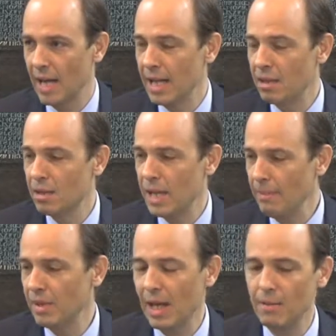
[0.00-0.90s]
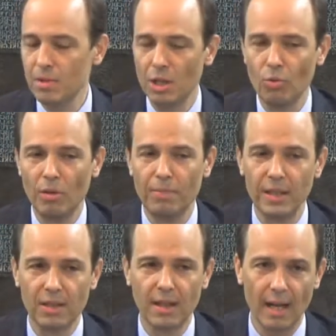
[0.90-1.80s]
and sometimes it will
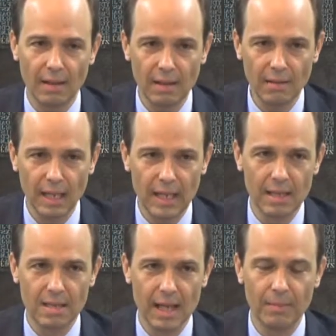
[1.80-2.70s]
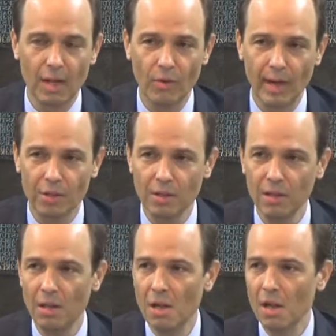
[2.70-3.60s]
be together in the same
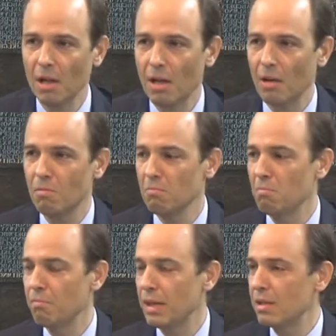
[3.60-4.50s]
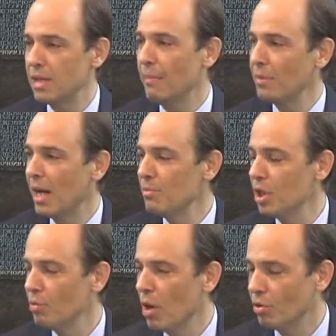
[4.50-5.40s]
direction, but sometimes
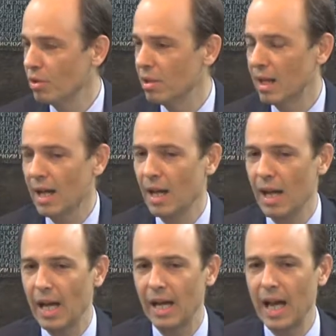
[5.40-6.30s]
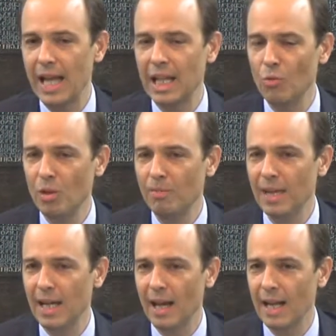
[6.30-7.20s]
it won't. And there will
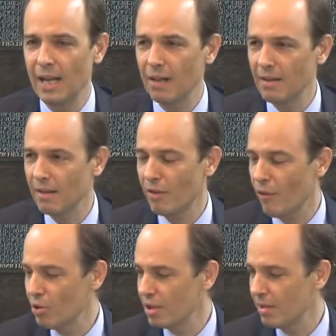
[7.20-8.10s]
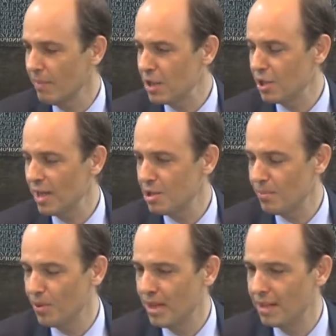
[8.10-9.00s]
be, of course, much less
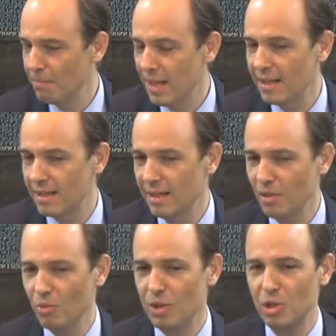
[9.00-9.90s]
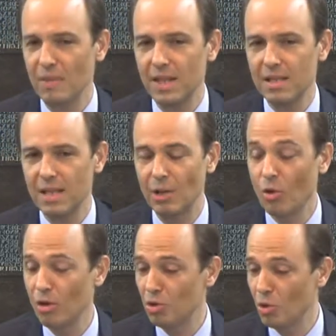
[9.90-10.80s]
predictability, which means in
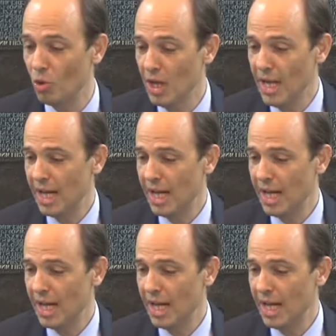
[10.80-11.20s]
order to